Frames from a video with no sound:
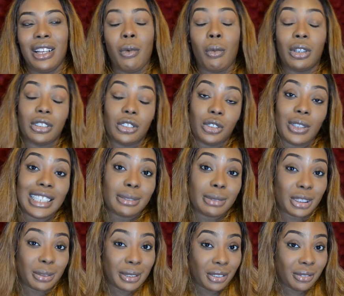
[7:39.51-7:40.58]
Well, you have to wear
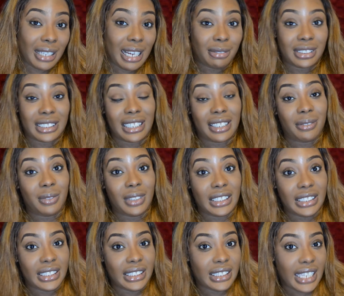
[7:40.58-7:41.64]
23 hours out of the
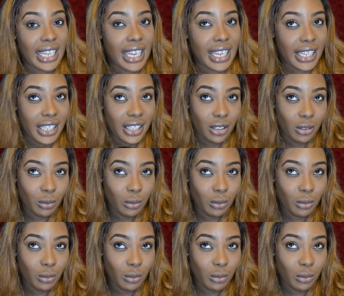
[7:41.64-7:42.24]
day,